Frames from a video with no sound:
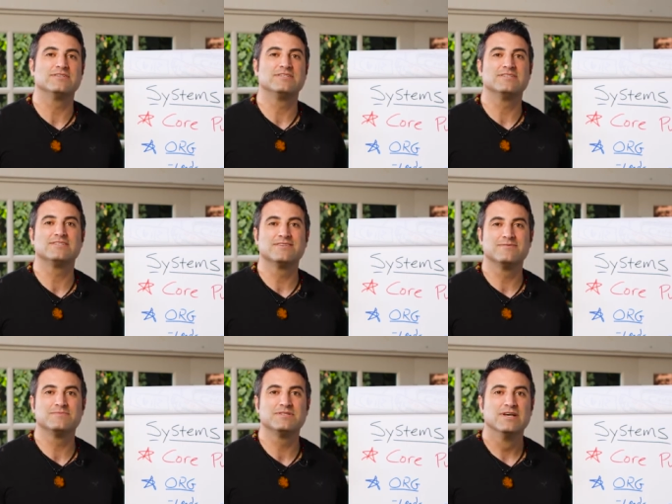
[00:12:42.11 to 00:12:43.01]

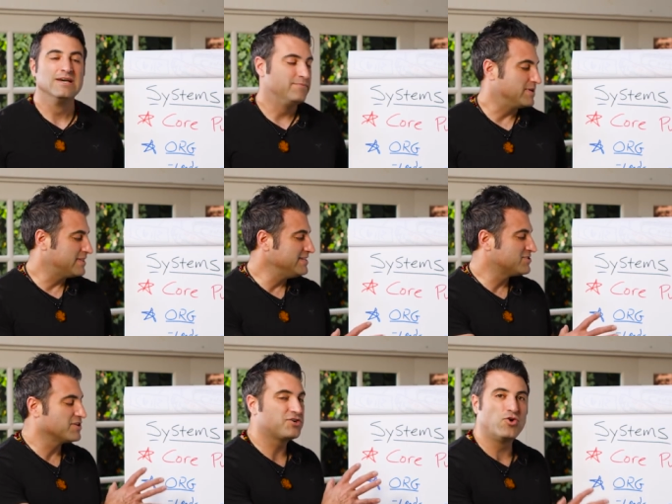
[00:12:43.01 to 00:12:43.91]
systems, but
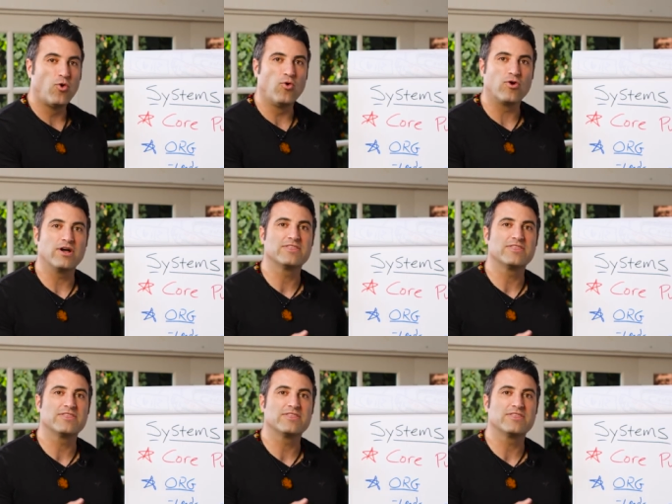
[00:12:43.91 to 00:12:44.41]
these are the core.